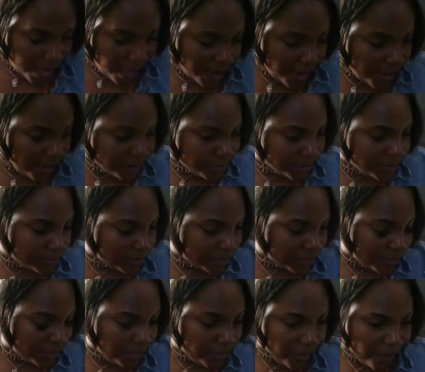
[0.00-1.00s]
I
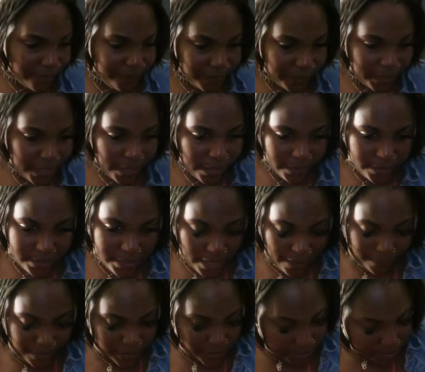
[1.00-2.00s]
honestly I feel like this
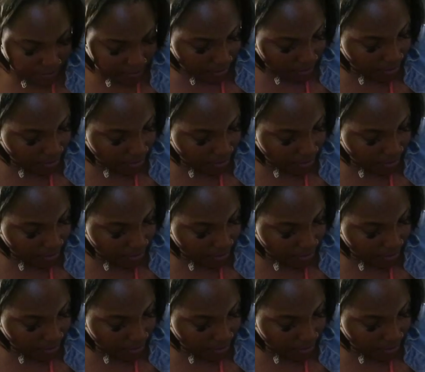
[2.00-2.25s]
happens